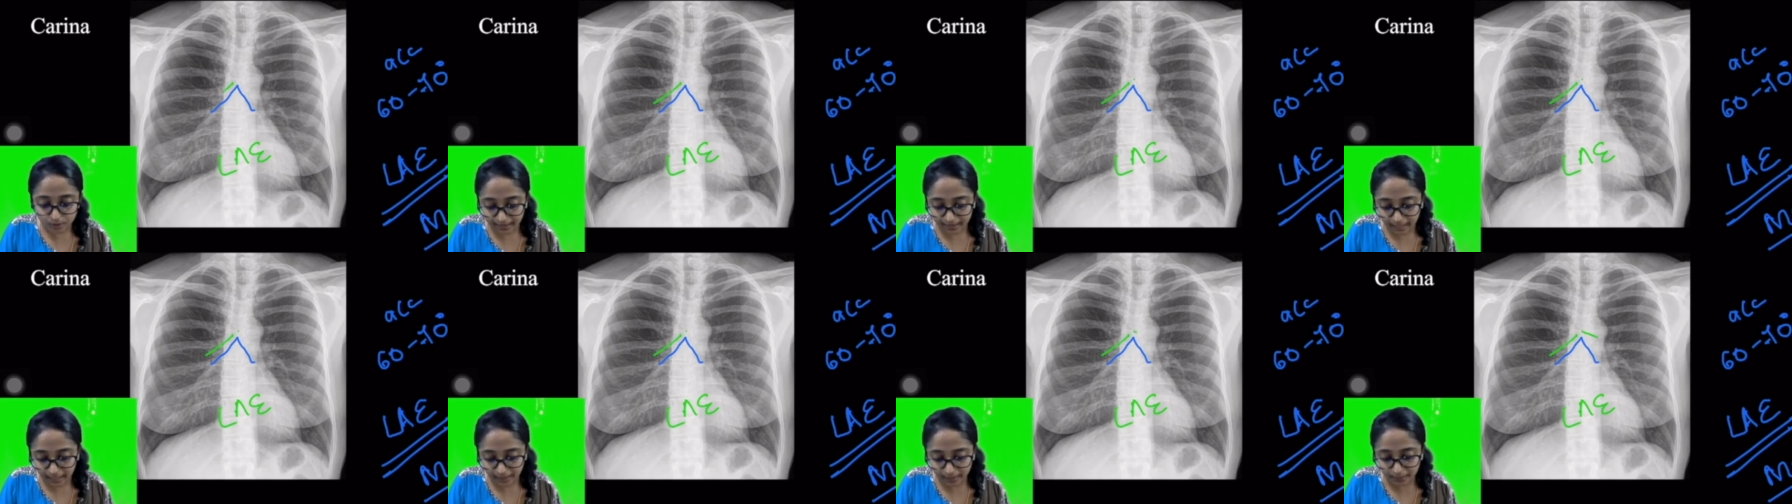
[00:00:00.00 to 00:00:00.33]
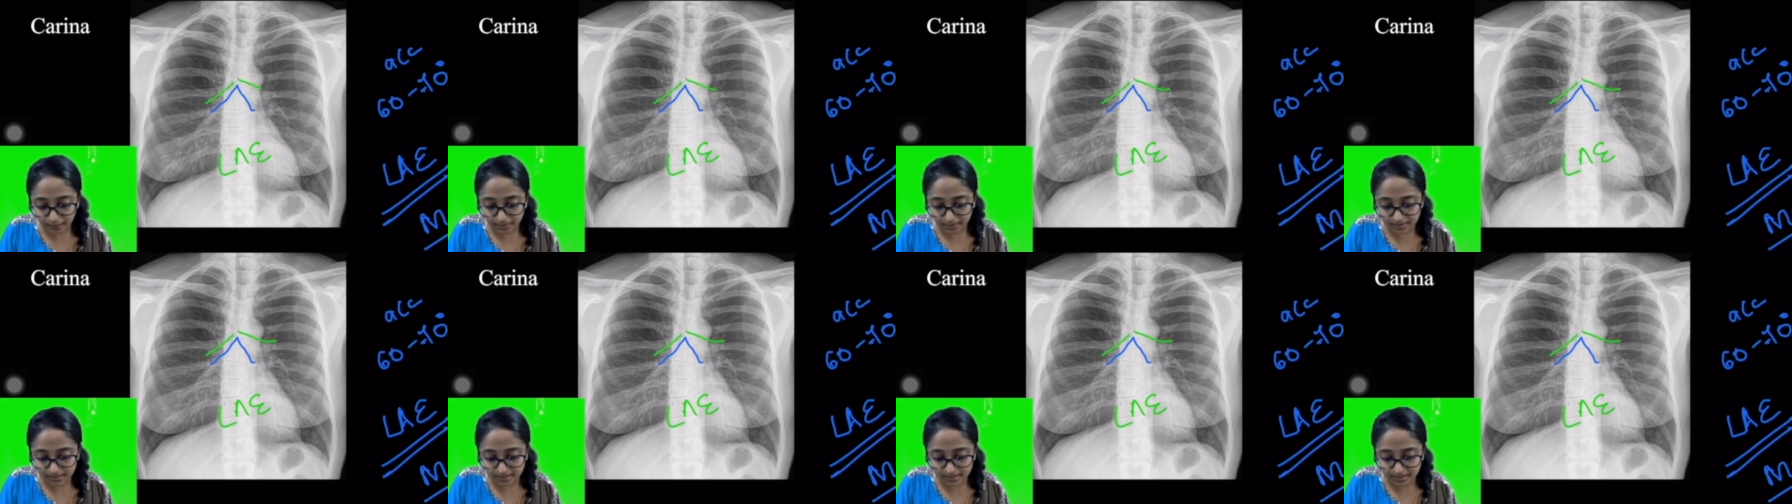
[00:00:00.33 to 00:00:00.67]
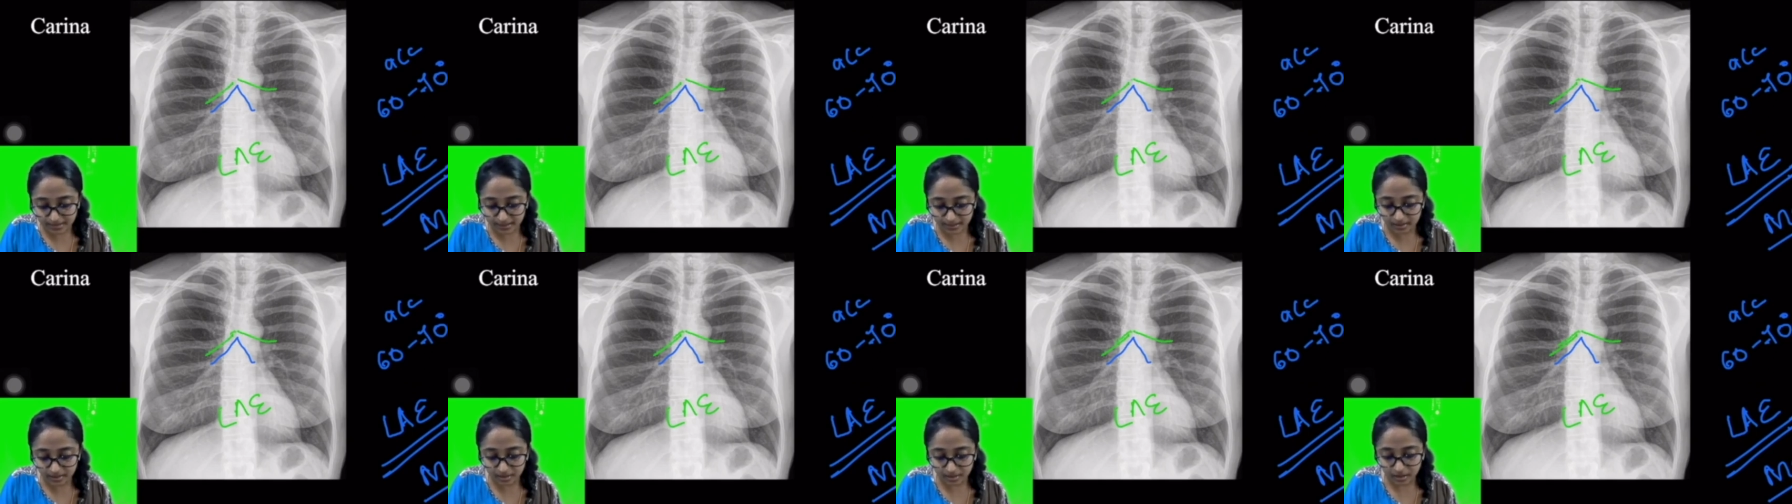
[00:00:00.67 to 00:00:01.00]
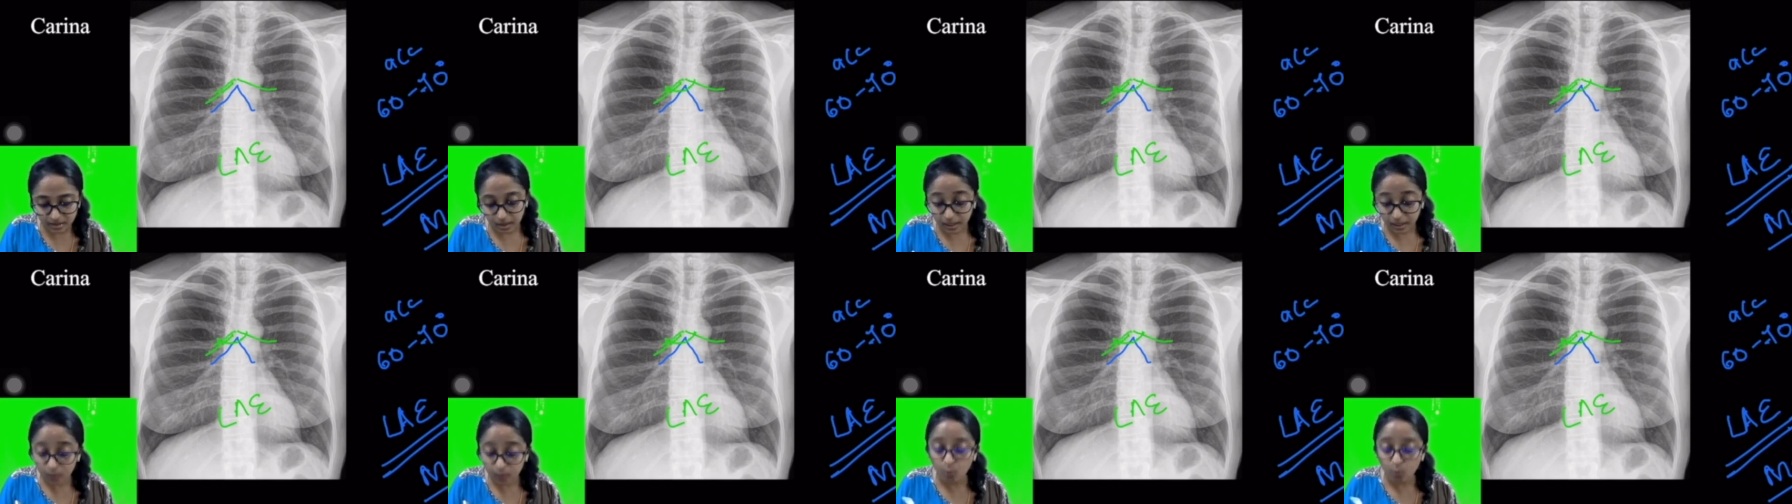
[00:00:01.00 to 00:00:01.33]
can be seen
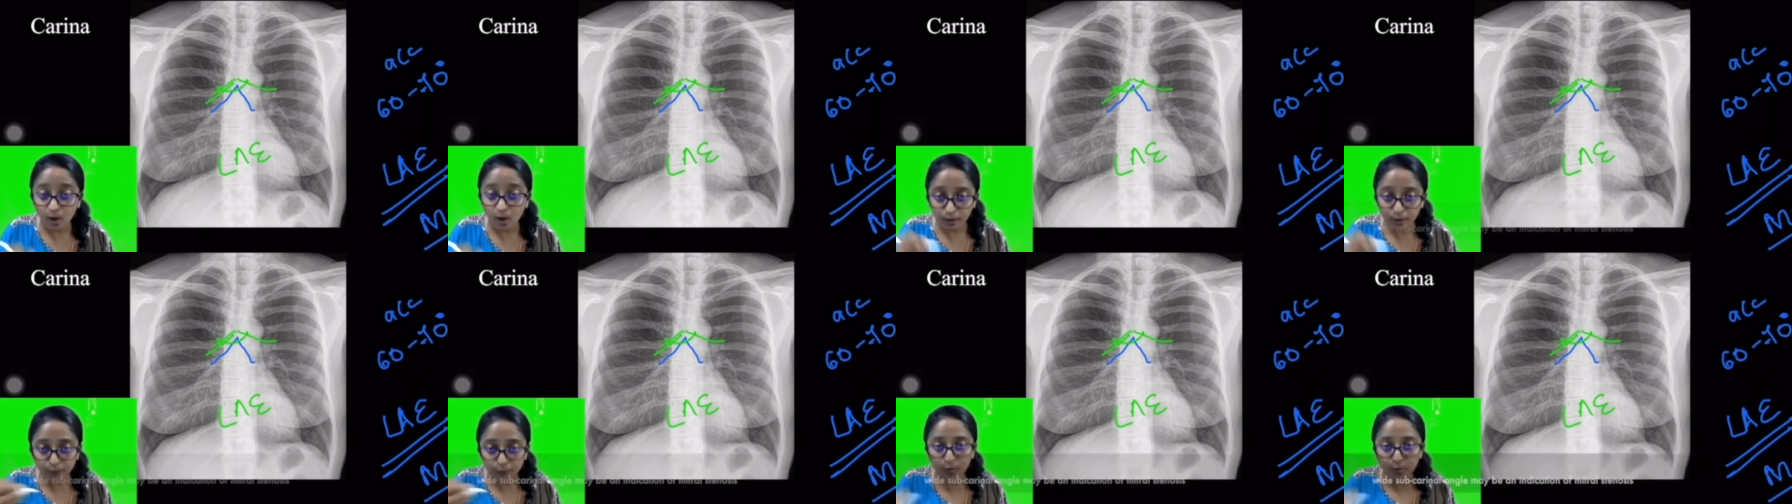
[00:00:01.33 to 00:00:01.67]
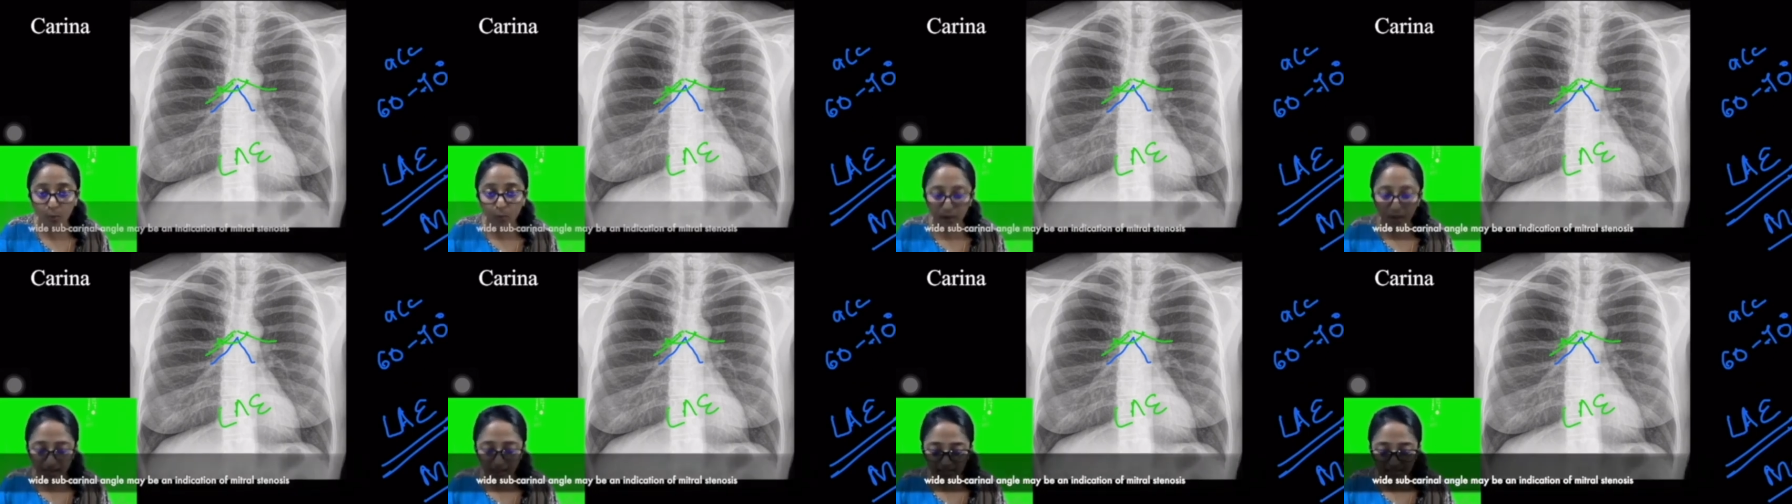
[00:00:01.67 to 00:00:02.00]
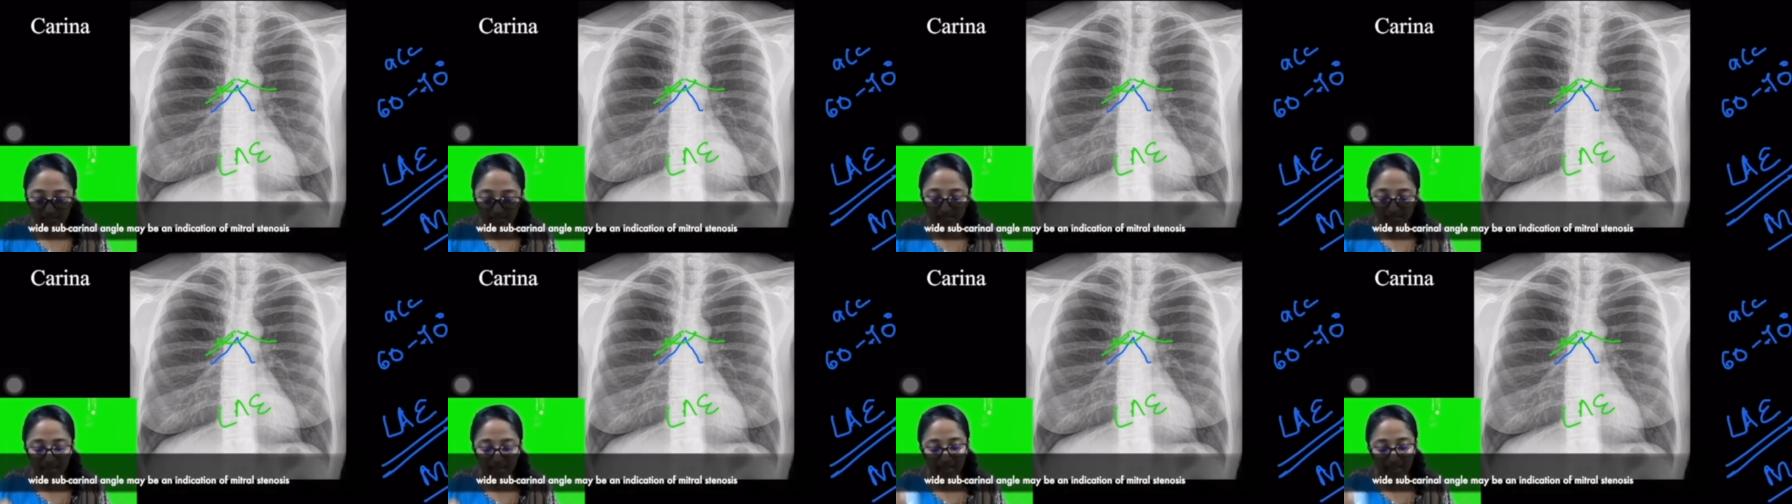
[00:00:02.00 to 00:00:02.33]
in one of the ways